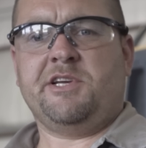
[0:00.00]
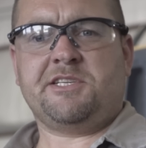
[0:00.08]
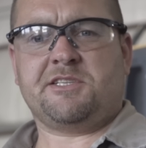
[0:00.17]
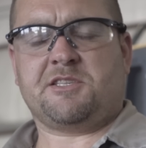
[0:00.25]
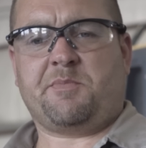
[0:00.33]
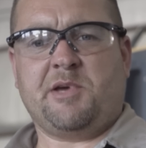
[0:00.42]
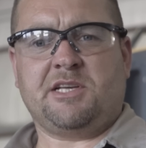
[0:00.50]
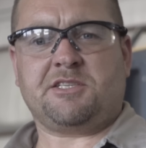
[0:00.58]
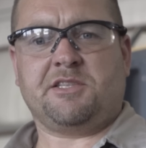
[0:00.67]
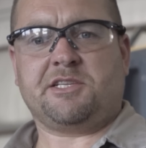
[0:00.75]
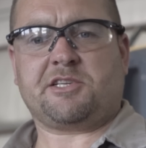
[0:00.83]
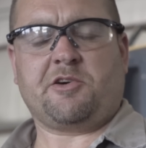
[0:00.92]
So this is the
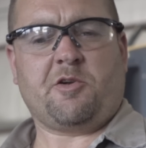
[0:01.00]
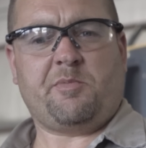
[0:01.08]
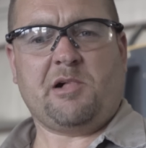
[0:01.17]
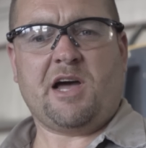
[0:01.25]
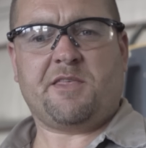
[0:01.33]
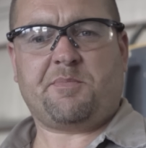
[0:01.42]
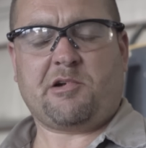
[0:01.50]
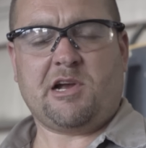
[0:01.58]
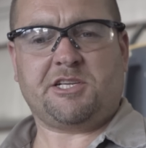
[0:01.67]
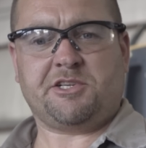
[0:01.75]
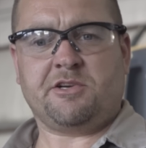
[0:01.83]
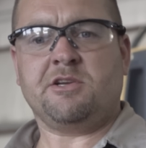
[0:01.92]
piston that's going to apply the
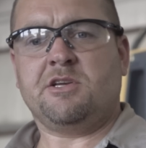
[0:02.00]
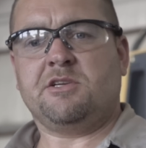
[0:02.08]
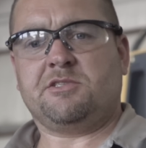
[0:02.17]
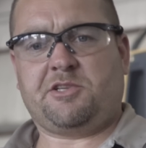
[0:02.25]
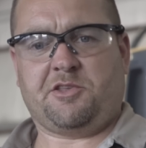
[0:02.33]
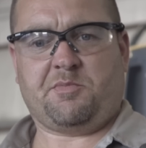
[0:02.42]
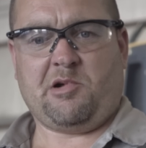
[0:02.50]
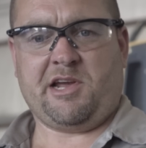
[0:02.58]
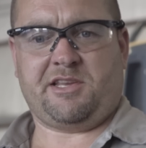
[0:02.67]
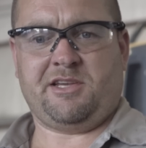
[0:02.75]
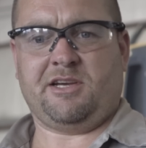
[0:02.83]
pressure to the brake